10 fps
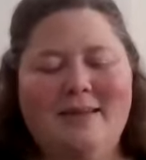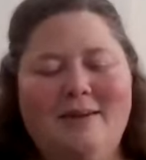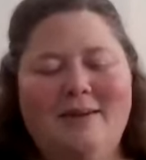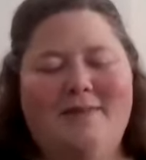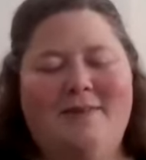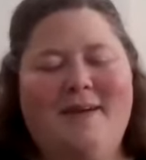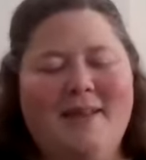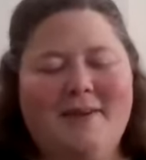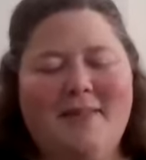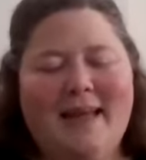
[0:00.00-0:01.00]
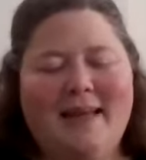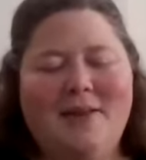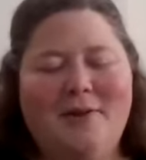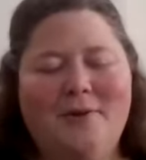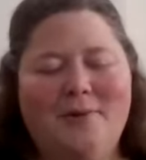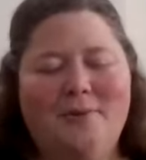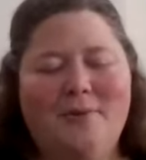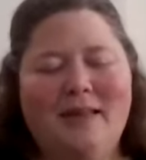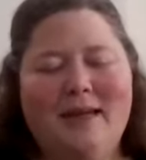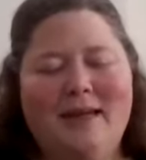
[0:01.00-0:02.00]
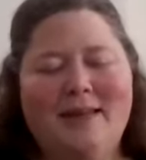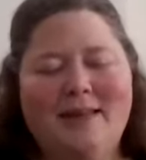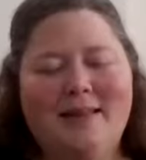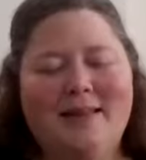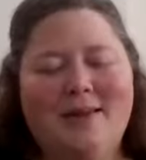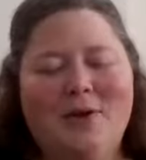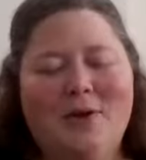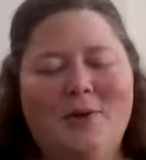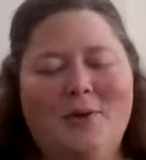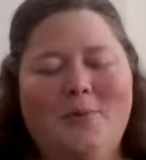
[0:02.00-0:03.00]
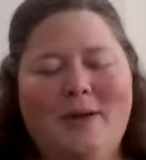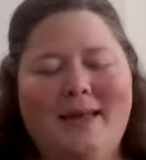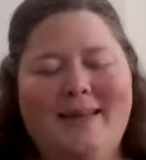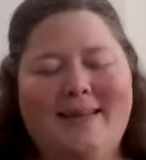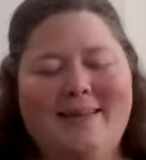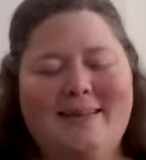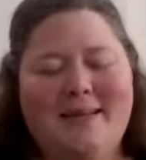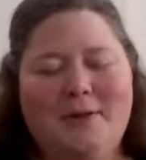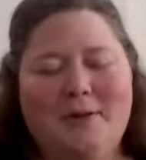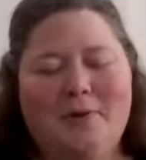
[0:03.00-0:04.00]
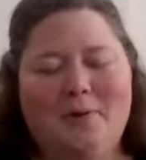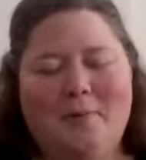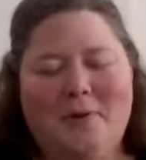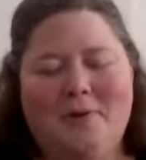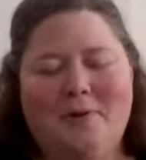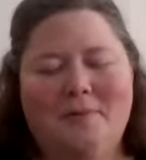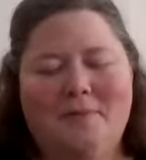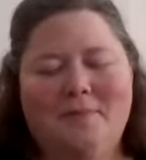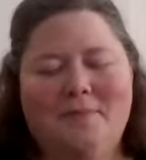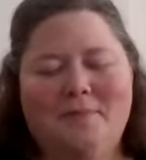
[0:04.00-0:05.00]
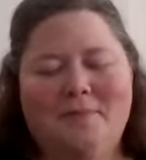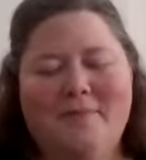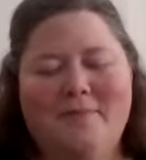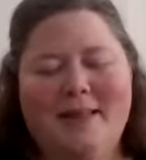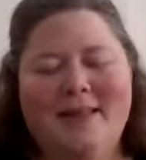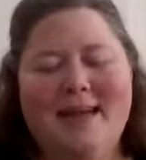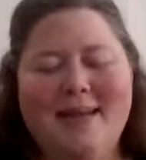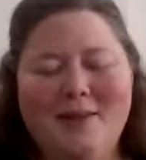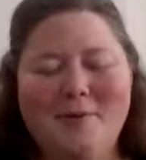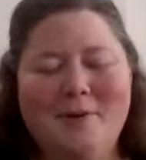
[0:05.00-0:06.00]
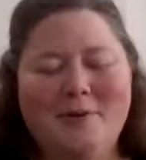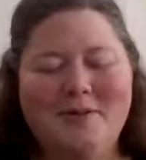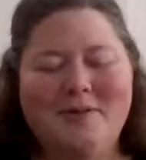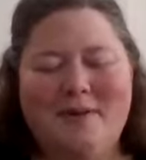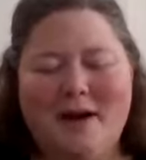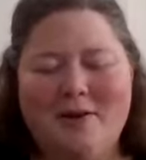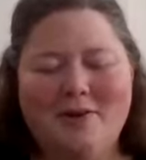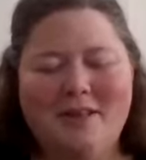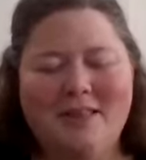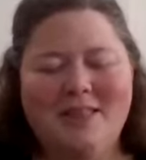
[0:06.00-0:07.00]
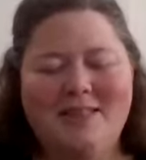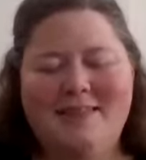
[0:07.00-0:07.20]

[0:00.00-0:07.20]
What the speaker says: Dear Heavenly Father, thank you that we can study your word. But thank you most of all that